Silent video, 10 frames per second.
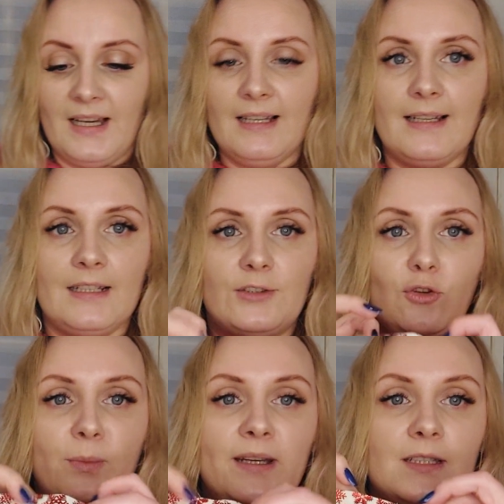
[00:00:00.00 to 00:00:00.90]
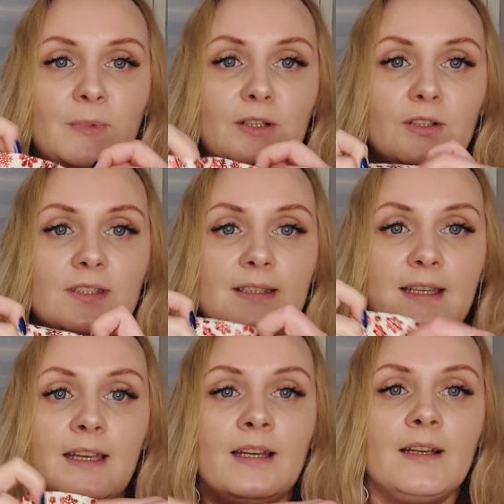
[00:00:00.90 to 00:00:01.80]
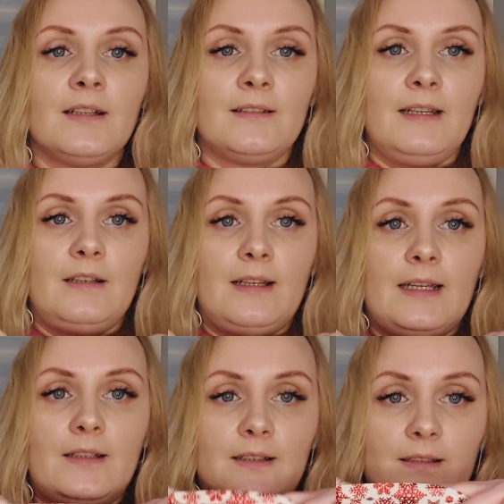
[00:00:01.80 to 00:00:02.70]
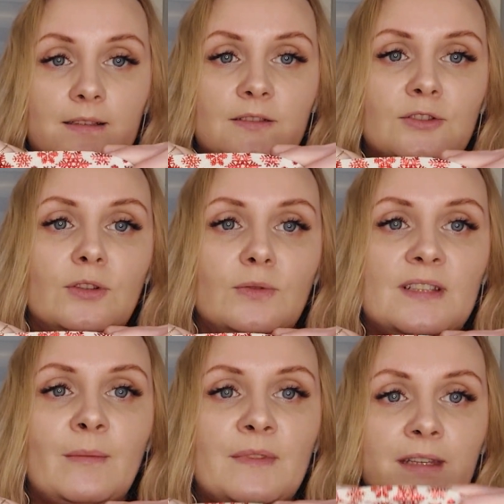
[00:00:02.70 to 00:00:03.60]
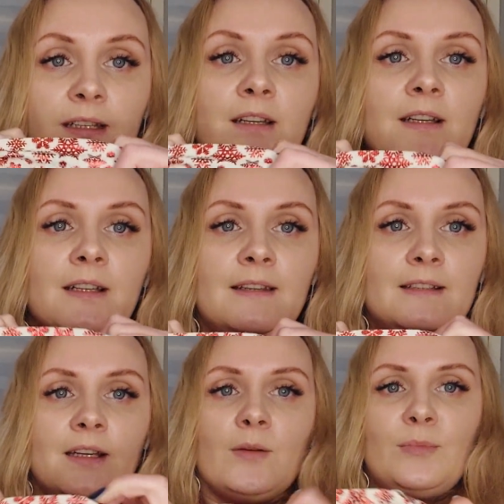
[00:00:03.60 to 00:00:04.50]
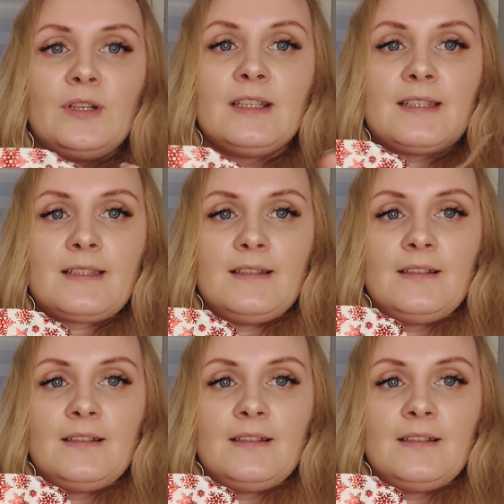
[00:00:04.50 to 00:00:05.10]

I like drawbags because they're like, something that brings